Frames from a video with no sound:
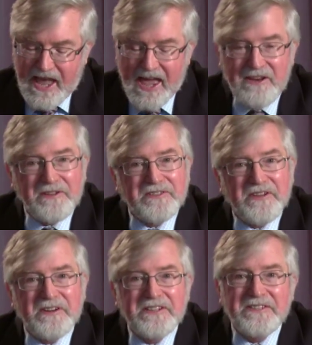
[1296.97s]
and you're
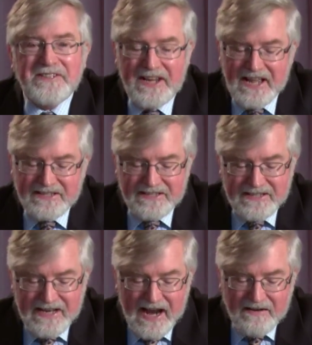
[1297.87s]
going to see it's
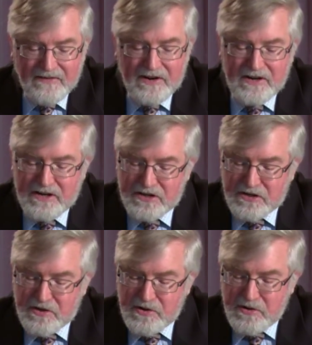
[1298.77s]
never
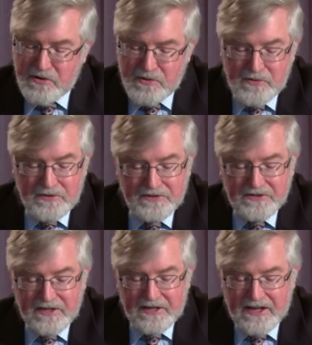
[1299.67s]

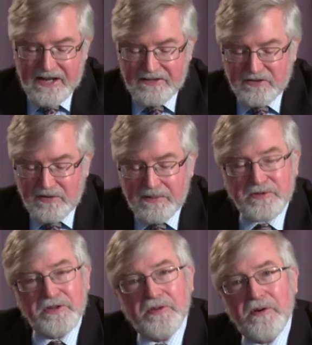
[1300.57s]
used in
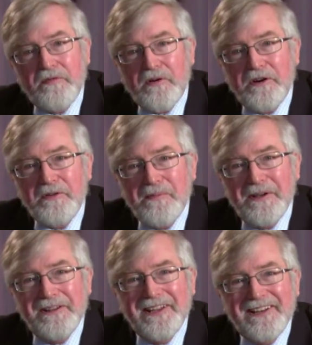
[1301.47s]
scripture to refer to a
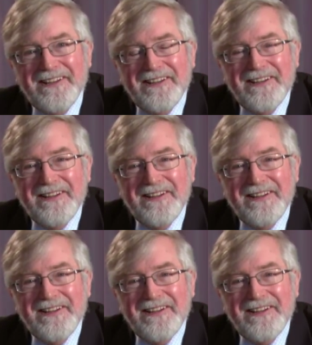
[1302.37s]
building.